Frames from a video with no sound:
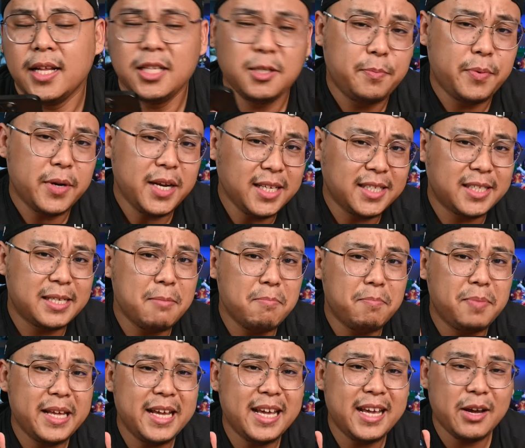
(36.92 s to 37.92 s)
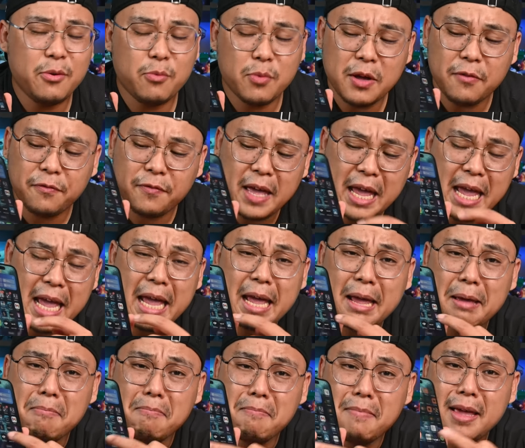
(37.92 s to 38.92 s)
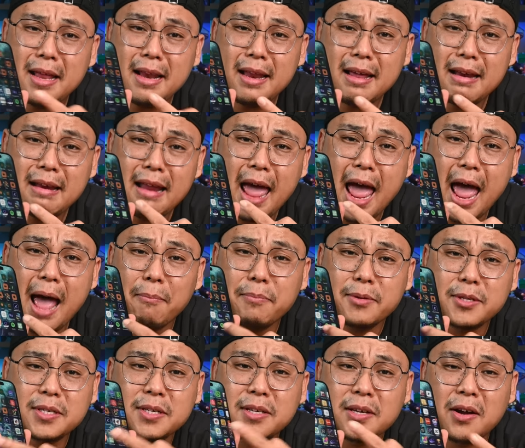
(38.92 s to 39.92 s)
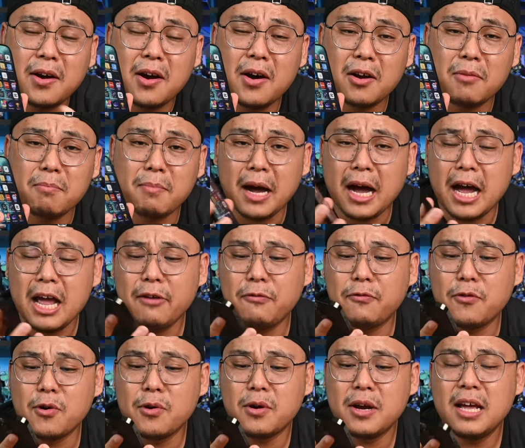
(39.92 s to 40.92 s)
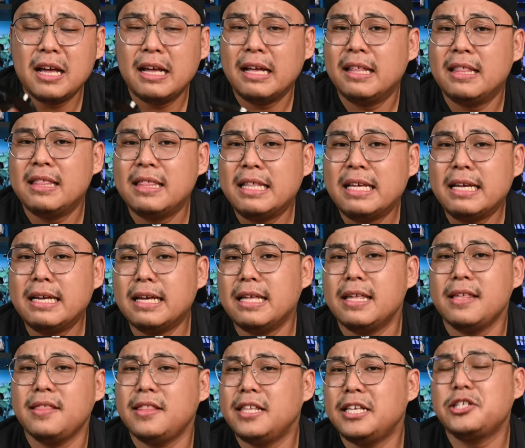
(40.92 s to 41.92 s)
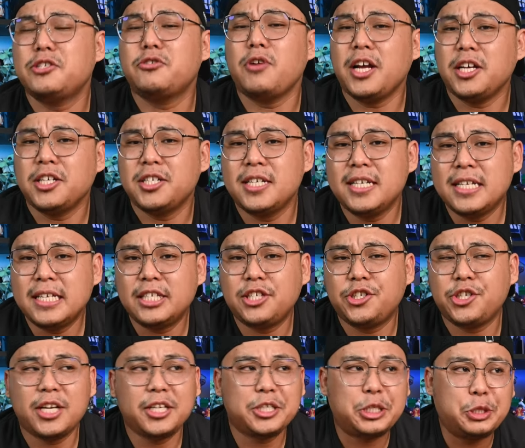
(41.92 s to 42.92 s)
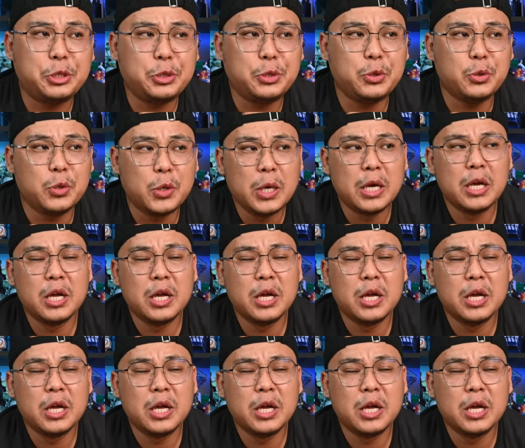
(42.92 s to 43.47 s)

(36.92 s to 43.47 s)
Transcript: And to put it simply, with a million apps on my iPhone, the distraction is just too